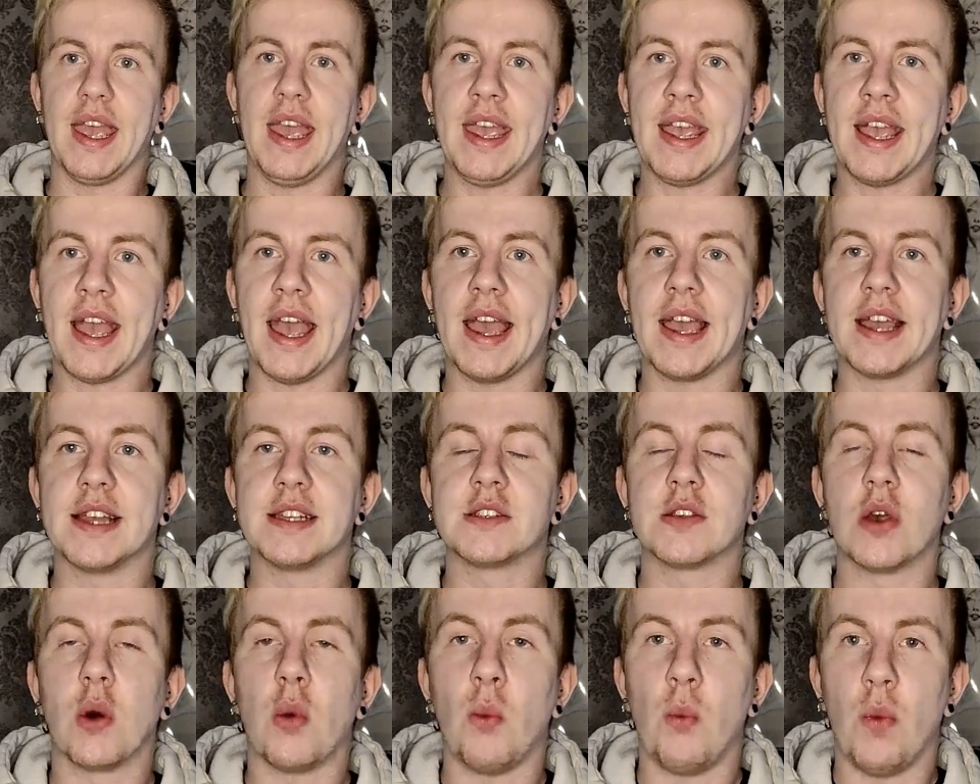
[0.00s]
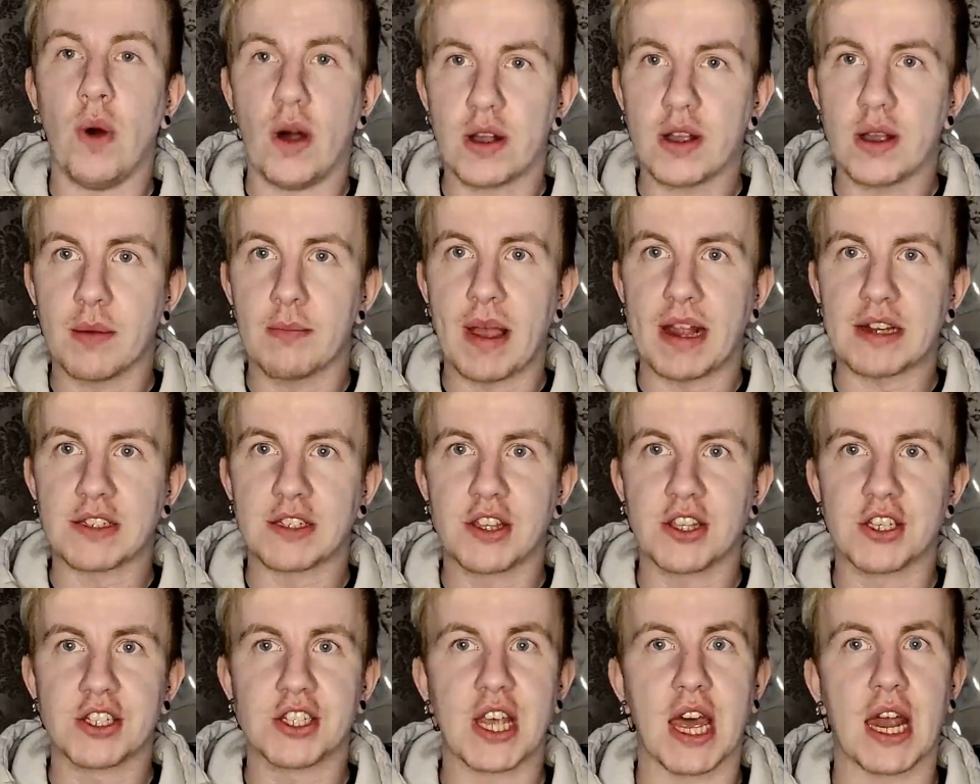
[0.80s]
Hey guys, welcome back
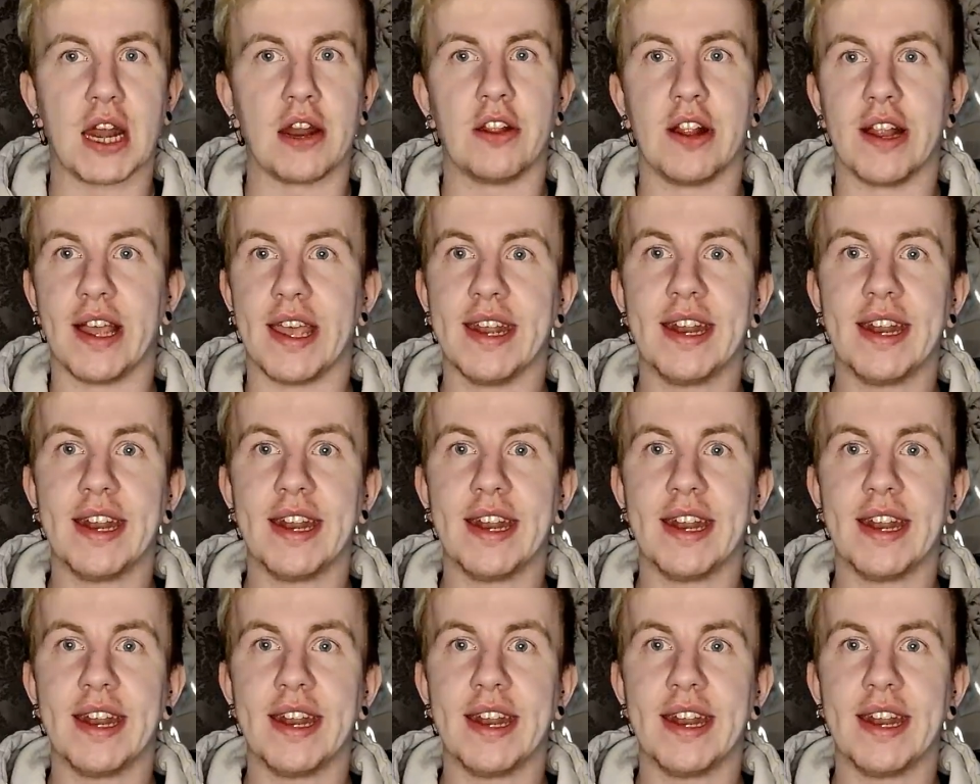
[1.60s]
to the channel.